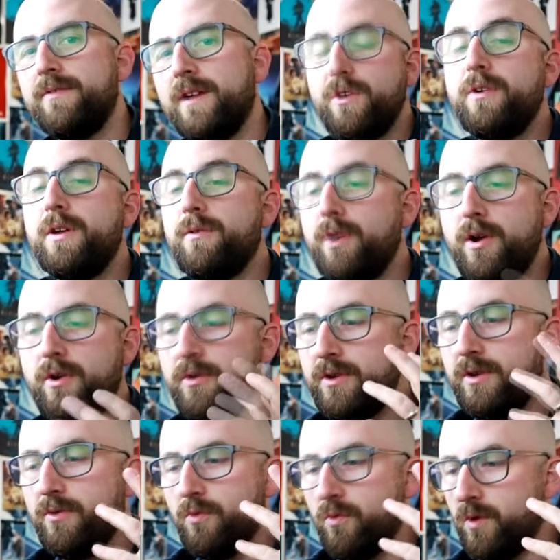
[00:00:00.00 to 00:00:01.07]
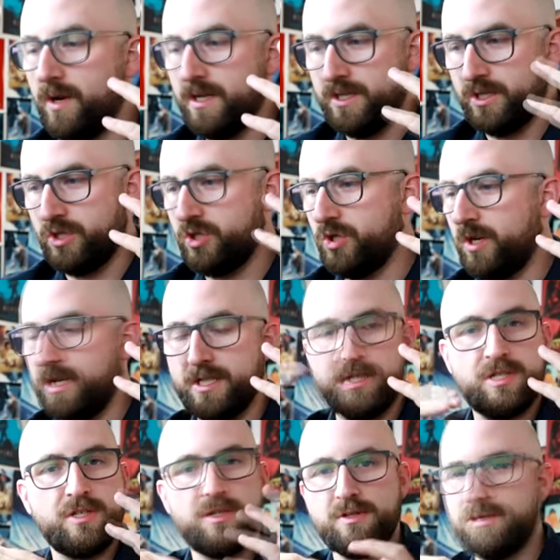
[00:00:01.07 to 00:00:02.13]
Fury Road was
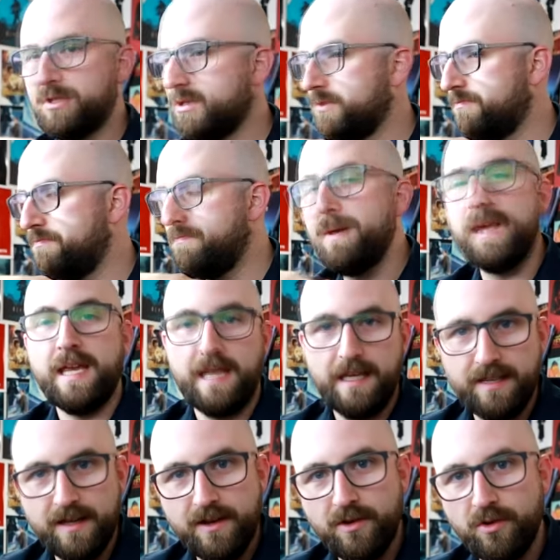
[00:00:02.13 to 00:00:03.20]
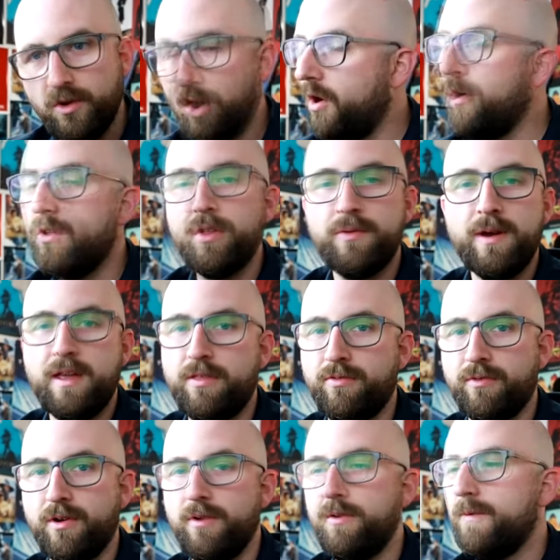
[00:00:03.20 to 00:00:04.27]
just speed all the way
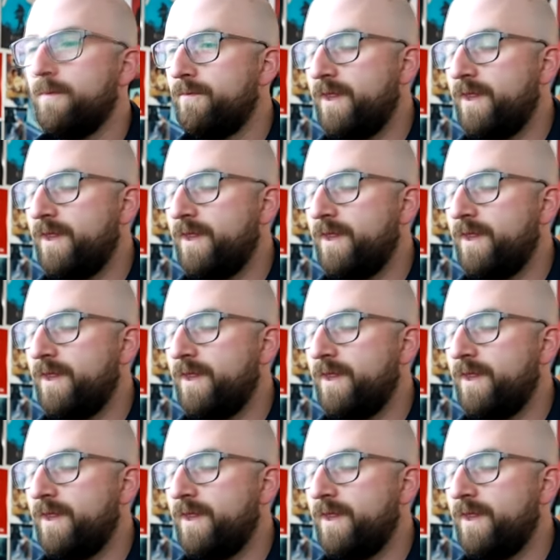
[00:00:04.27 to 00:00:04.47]
through.